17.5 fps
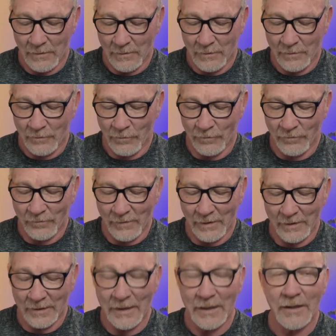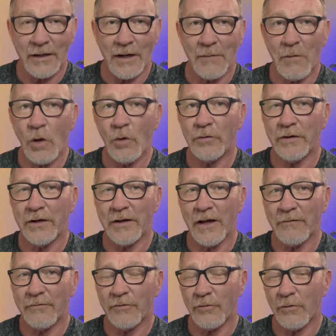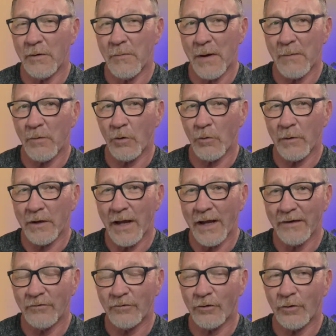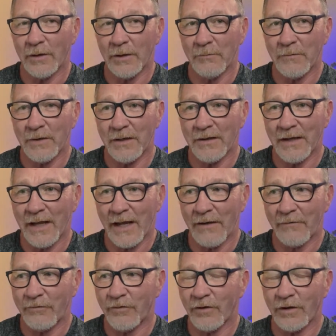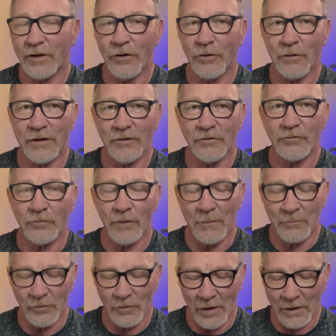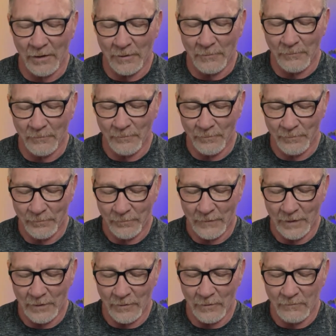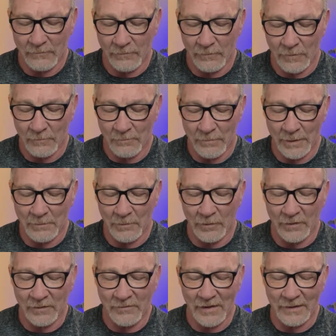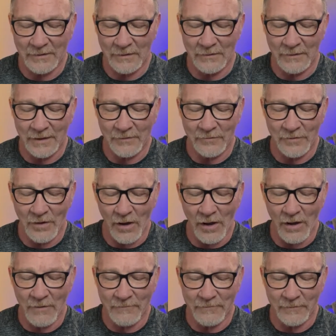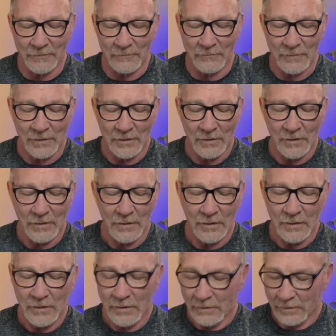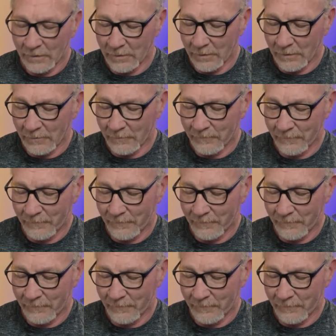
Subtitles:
Of course, then again, I'm old enough to remember when ice cream didn't have security strips on them, you know, for people to take the lids off and, you know,